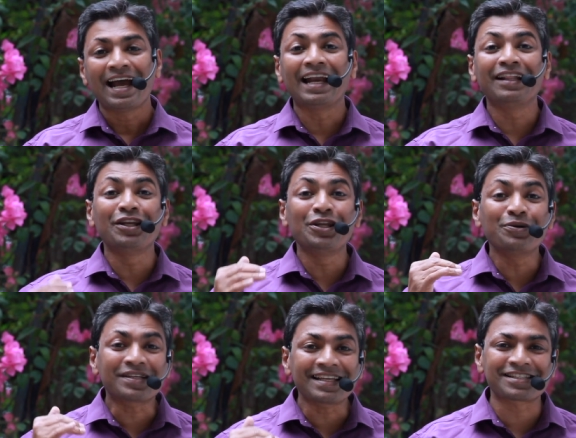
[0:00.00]
And in the
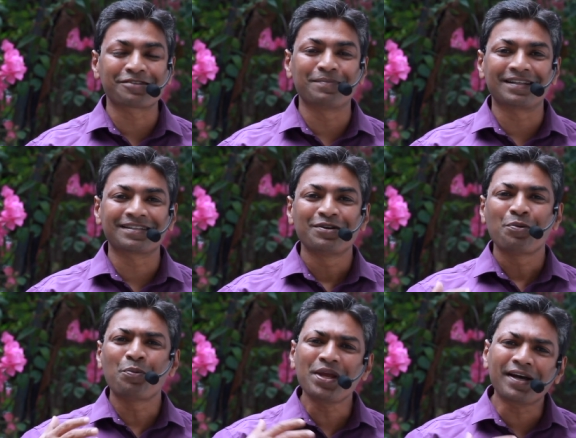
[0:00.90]
New Testament,
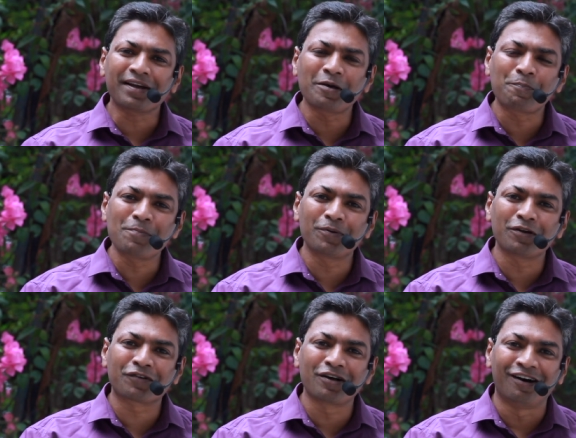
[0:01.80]
we are the people
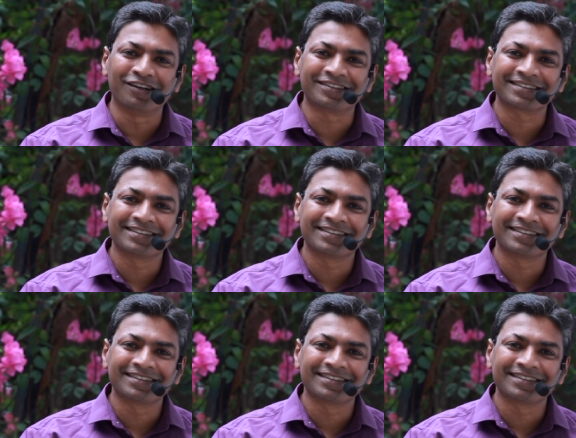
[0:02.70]
of God.